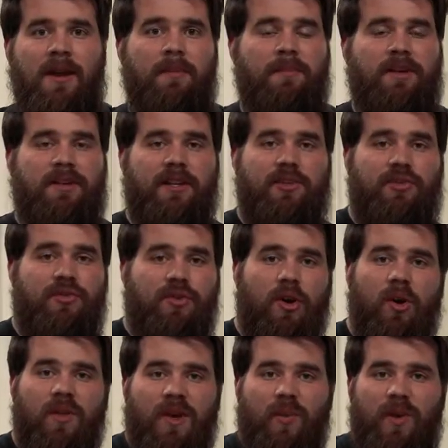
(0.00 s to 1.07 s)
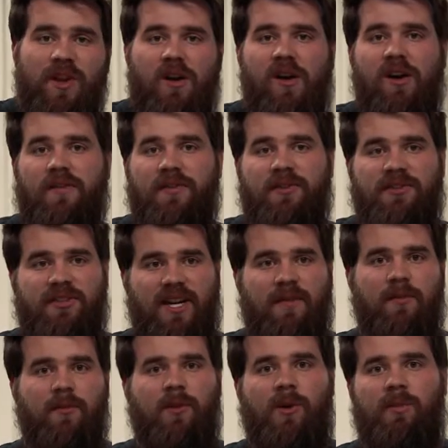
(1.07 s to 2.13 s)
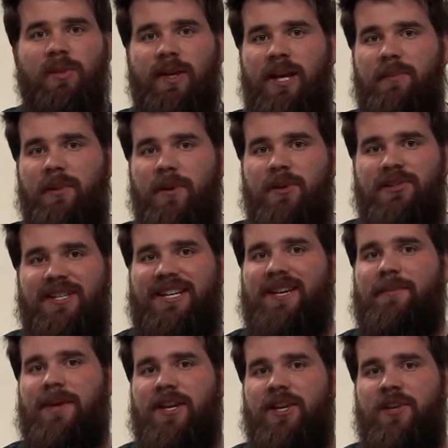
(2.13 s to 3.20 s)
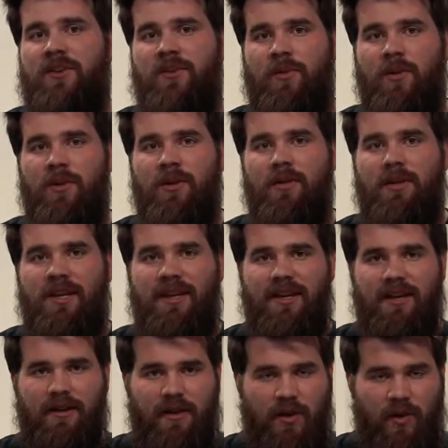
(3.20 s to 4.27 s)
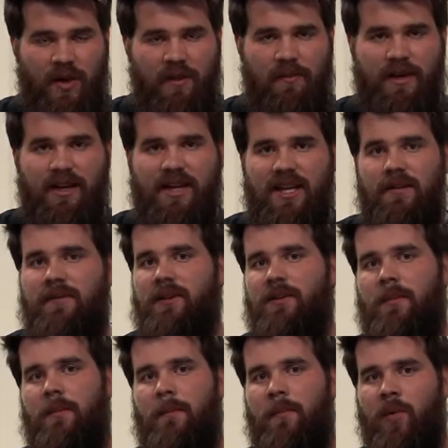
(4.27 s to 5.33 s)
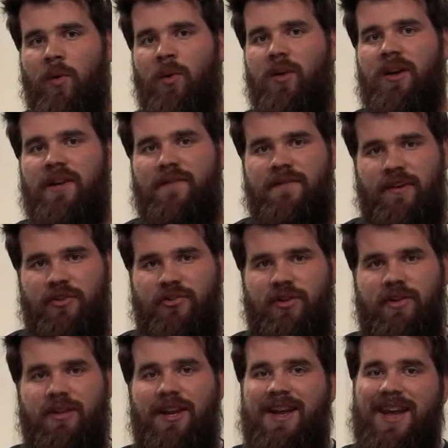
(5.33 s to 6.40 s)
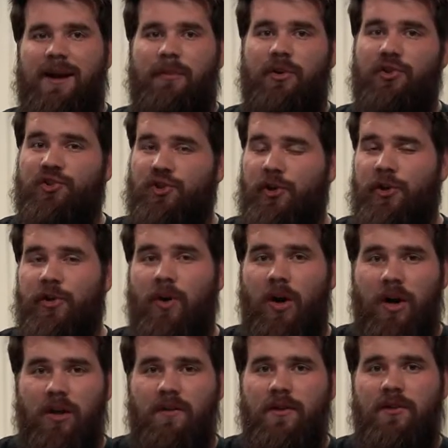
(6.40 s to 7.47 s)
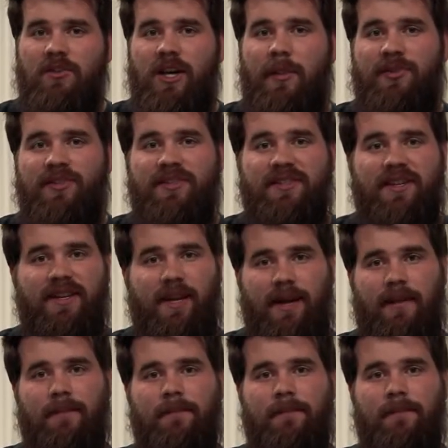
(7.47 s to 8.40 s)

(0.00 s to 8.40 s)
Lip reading: But did you know that we offer several more blade bars that can make your equipment even more efficient? I'm going to show you all of those options today.